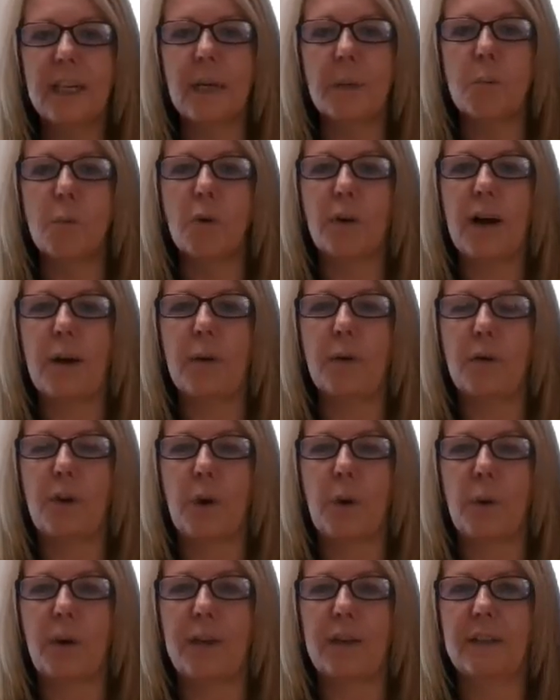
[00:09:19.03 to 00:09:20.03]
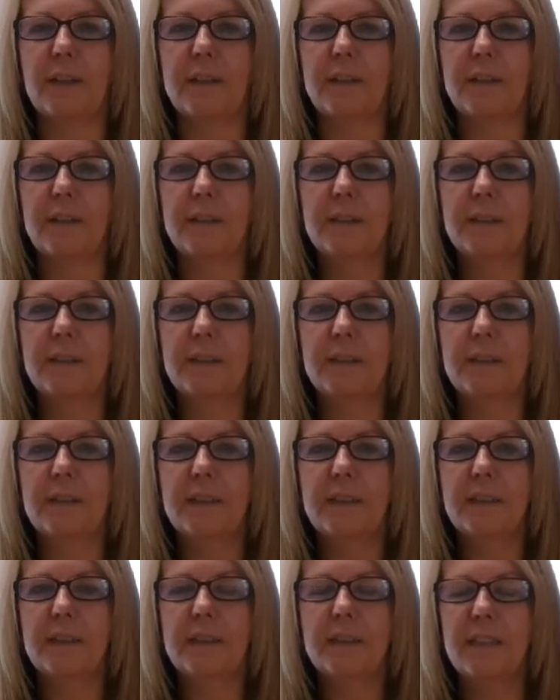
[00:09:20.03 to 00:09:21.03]
and more outgoing.
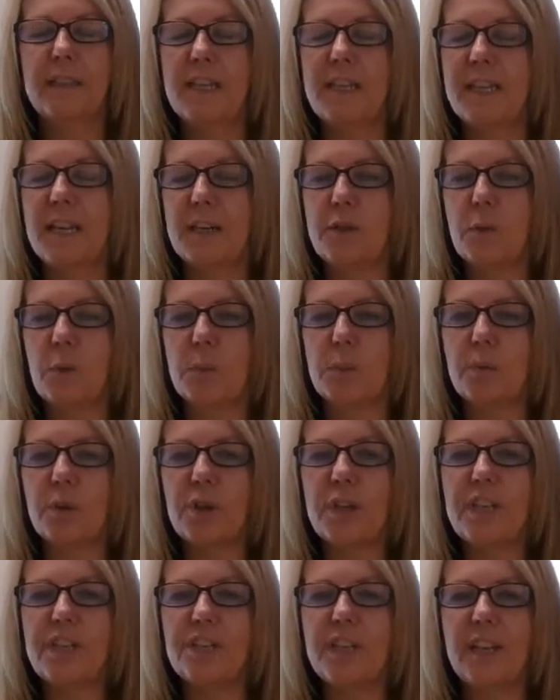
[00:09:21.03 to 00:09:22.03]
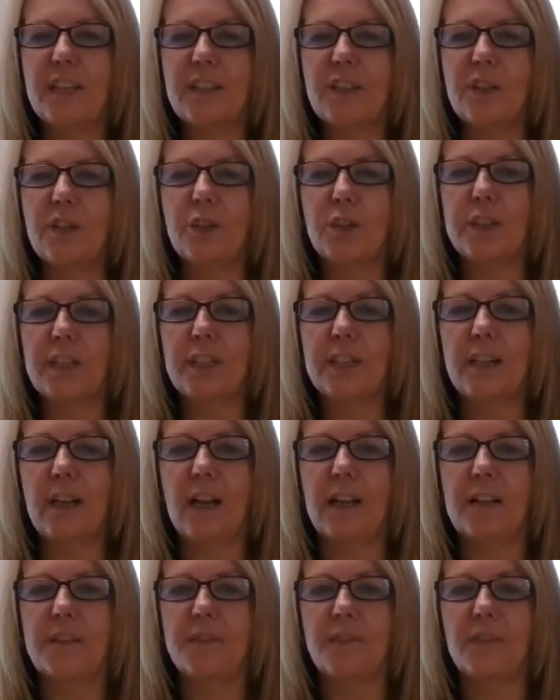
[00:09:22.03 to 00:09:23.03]
They tend to appreciate the good in
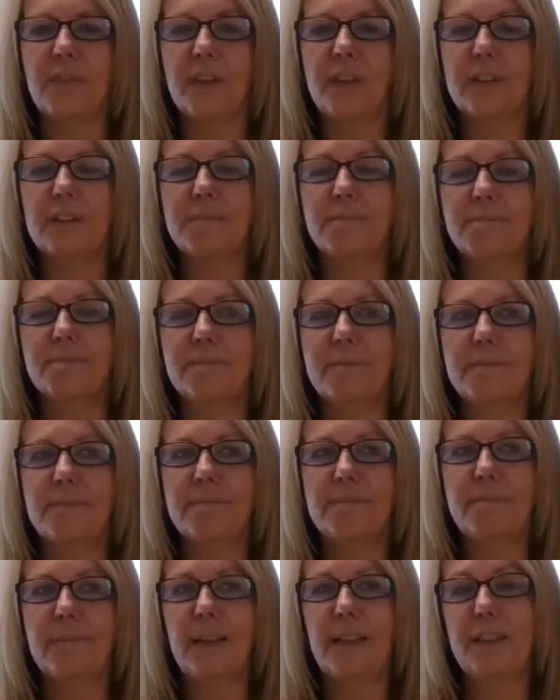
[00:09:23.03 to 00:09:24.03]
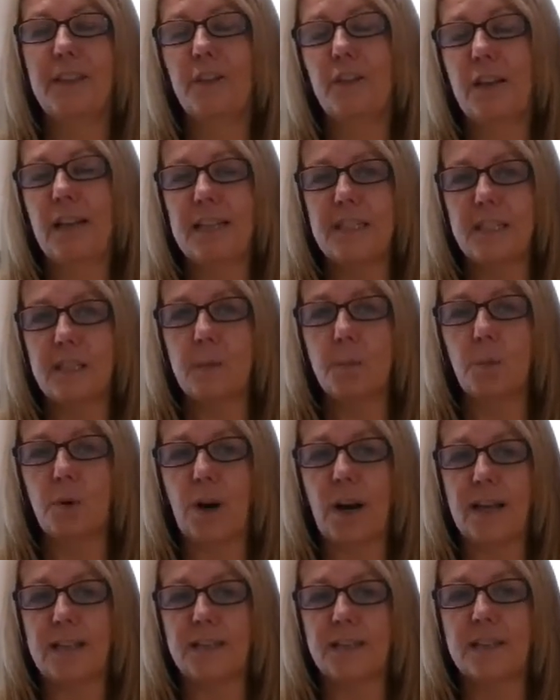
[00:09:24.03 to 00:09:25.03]
life, and they're less
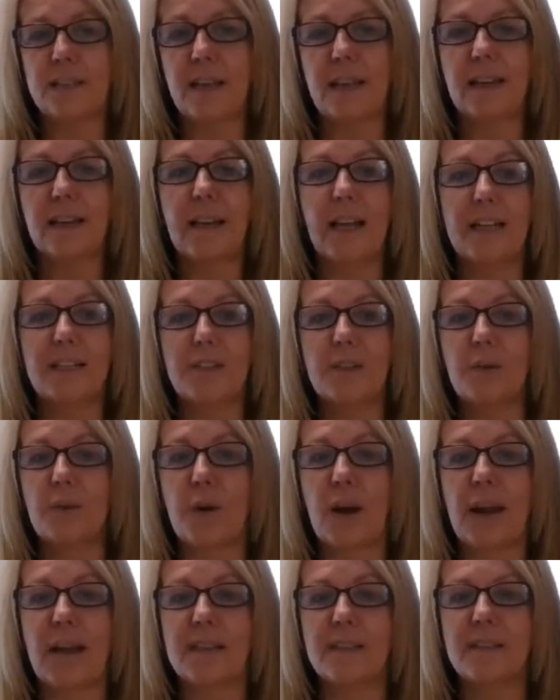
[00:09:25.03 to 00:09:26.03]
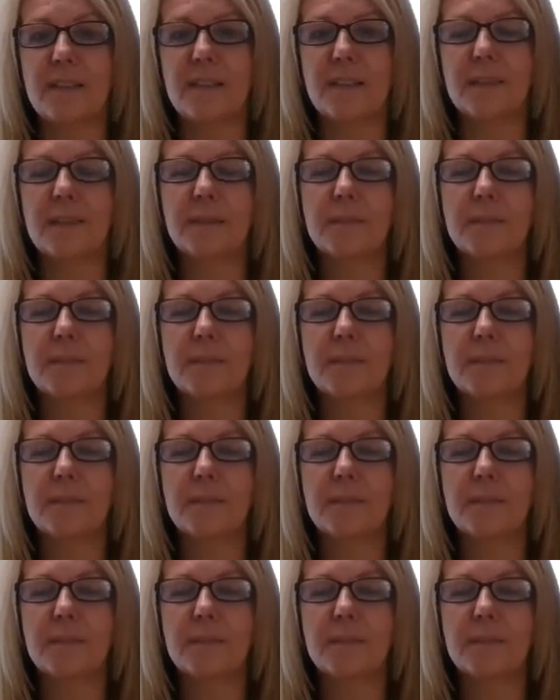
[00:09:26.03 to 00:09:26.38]
depressed and less stressed.